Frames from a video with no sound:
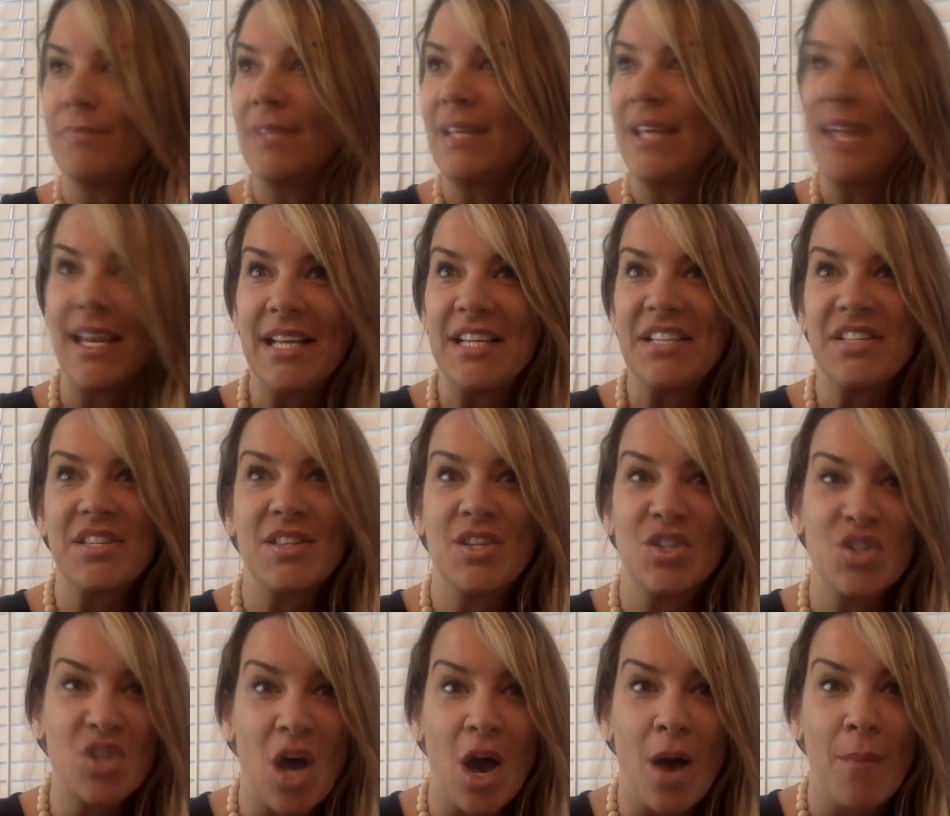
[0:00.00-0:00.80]
getting to
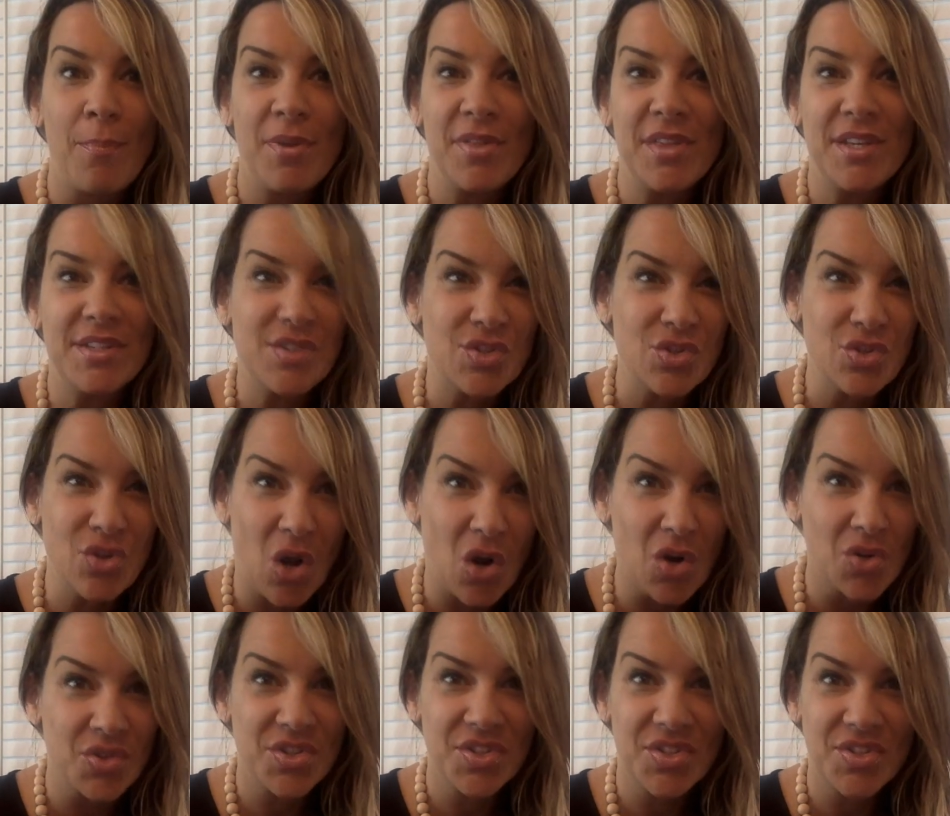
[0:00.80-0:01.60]
the top of this
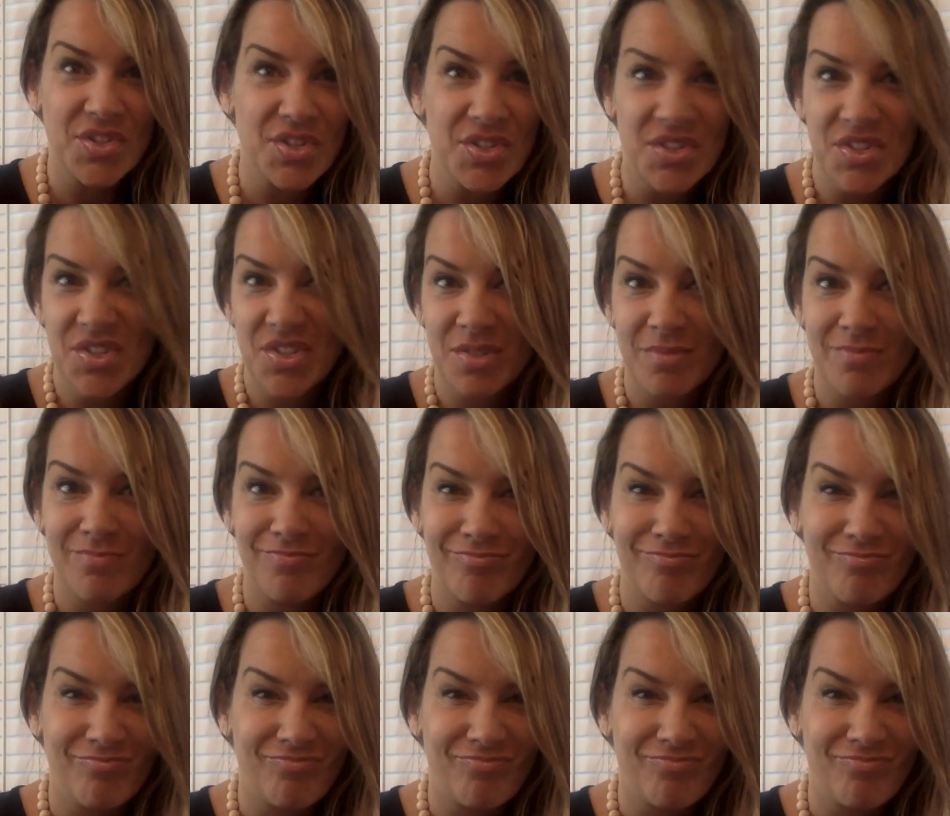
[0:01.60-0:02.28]
narcissist